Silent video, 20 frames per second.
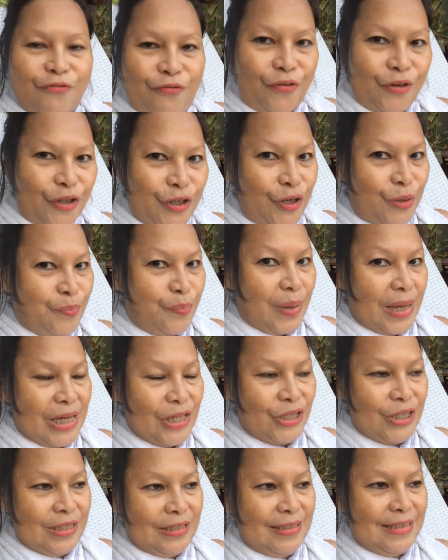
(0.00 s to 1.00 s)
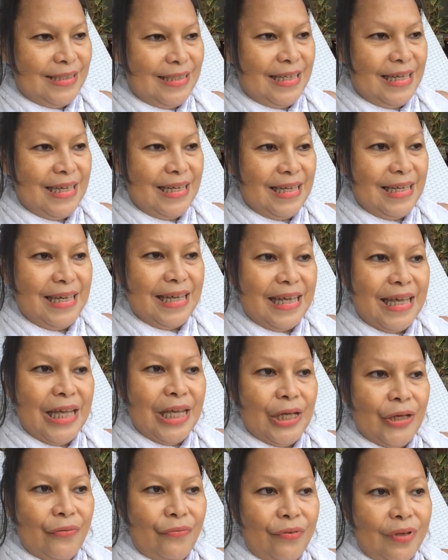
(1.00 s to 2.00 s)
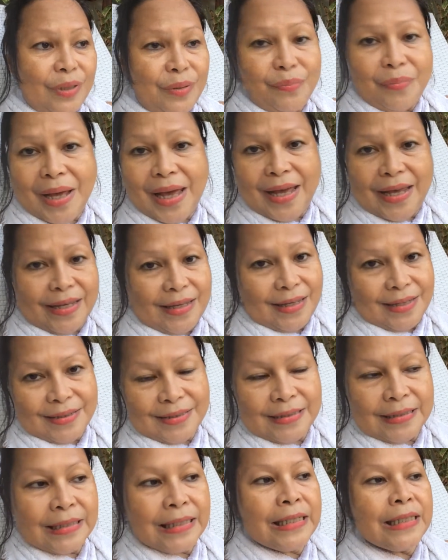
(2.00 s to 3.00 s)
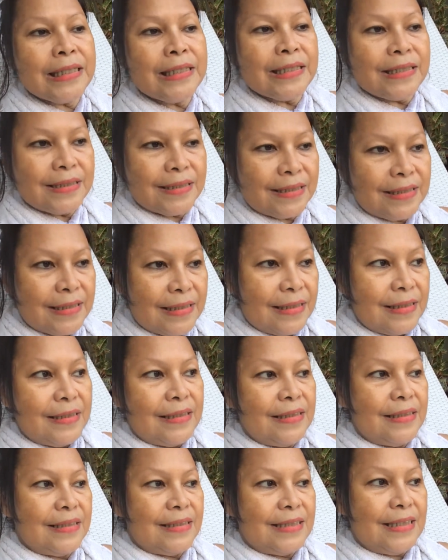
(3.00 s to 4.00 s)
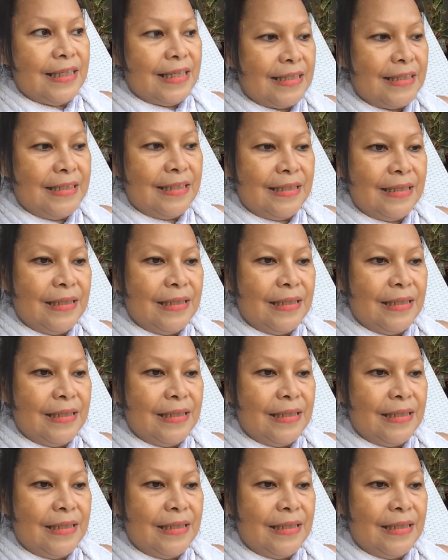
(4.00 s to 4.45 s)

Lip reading: for your patience with my just,